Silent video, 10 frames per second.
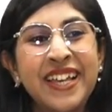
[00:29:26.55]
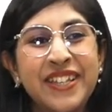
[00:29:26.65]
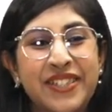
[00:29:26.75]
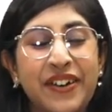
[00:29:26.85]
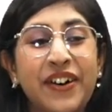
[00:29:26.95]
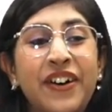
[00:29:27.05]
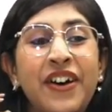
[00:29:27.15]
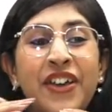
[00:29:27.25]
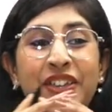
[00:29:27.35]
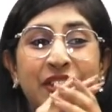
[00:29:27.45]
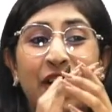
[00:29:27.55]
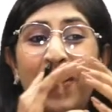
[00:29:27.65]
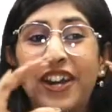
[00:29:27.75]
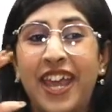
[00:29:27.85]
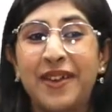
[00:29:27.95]
So
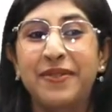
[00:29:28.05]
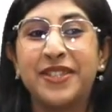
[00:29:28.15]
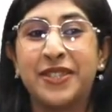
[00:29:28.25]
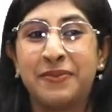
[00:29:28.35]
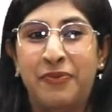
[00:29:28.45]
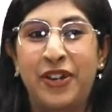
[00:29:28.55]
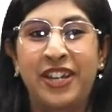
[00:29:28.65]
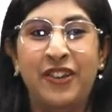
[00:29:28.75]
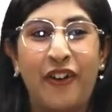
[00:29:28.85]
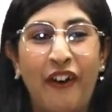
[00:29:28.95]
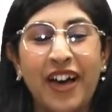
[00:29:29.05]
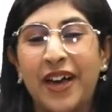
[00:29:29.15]
your name is pretty long.